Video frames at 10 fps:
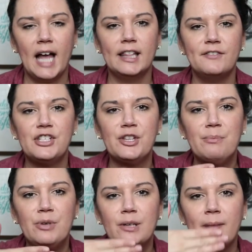I love you to the
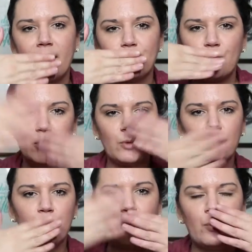moon and back, and
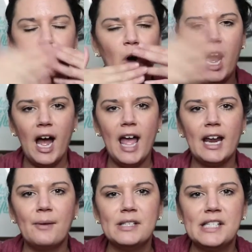
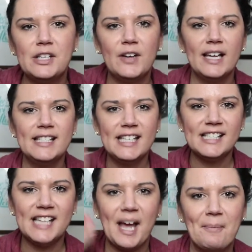I will see you guys
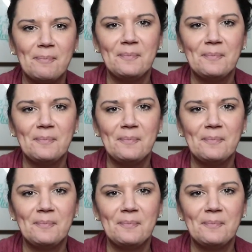next time.